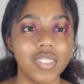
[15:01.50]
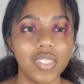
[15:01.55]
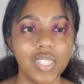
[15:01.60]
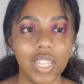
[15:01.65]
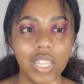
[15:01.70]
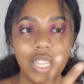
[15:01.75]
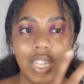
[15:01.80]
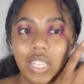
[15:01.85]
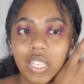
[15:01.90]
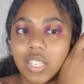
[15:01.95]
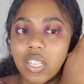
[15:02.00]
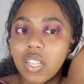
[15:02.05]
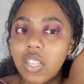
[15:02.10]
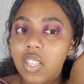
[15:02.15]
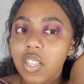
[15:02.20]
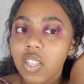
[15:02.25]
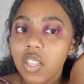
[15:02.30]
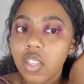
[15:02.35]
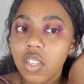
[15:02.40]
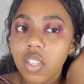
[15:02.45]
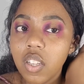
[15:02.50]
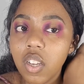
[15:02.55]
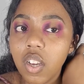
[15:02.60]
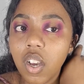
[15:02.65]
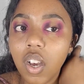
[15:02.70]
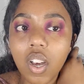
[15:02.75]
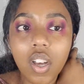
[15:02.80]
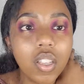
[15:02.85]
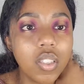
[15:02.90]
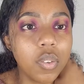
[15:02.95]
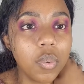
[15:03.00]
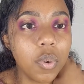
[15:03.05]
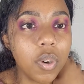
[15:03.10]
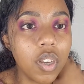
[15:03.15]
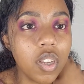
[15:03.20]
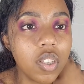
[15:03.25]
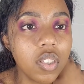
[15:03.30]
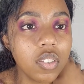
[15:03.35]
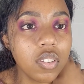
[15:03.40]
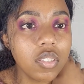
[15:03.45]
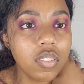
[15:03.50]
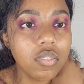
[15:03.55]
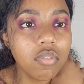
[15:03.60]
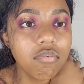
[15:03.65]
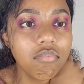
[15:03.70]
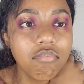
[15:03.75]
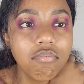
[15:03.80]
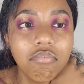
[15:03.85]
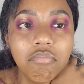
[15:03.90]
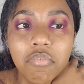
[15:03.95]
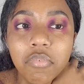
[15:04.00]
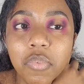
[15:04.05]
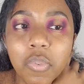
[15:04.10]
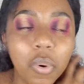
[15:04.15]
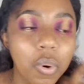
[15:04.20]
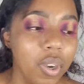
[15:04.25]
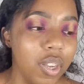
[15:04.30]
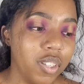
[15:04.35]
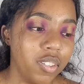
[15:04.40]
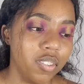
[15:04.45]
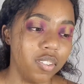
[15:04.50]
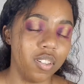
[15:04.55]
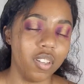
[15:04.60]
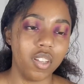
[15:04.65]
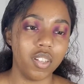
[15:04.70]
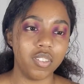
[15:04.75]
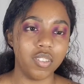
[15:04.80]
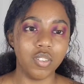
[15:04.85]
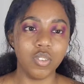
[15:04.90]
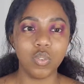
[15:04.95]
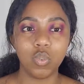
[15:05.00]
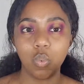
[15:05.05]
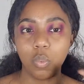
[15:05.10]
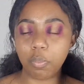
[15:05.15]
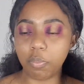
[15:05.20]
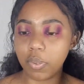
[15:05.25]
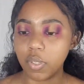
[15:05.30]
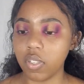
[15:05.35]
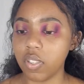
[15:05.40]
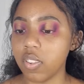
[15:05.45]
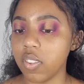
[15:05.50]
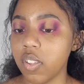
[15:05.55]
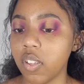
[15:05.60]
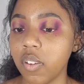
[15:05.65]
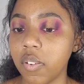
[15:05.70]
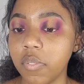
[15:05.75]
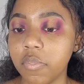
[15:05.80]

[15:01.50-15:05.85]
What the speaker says: And then otherwise, no, actually I need to put in the